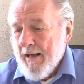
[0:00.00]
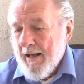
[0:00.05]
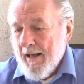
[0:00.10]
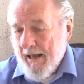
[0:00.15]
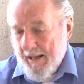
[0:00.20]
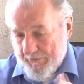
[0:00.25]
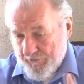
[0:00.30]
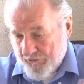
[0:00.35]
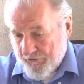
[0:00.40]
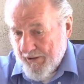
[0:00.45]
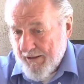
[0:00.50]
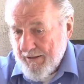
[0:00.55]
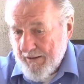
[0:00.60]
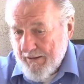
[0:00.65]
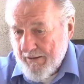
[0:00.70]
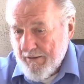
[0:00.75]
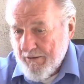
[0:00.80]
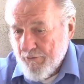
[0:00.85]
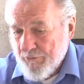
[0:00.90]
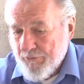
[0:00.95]
and
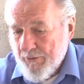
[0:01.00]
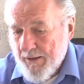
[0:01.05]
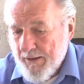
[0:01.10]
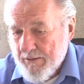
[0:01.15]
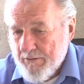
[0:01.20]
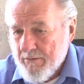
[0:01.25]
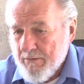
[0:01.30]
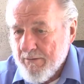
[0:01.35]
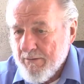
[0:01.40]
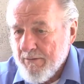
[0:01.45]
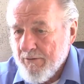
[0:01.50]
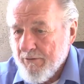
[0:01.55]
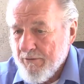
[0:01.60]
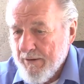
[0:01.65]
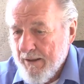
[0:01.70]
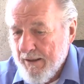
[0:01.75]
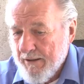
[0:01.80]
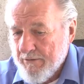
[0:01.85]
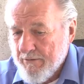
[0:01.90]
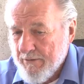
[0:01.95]
saying in effect
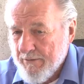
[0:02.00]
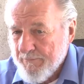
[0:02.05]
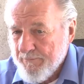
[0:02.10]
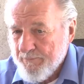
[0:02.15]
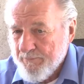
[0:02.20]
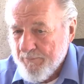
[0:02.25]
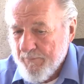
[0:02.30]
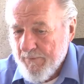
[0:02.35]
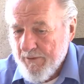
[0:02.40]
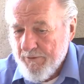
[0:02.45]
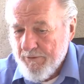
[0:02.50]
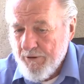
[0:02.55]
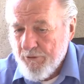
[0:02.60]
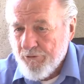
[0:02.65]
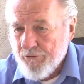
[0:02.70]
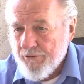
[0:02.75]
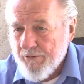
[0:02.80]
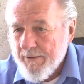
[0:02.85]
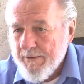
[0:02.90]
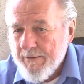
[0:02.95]
that
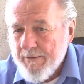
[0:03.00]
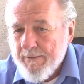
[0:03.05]
this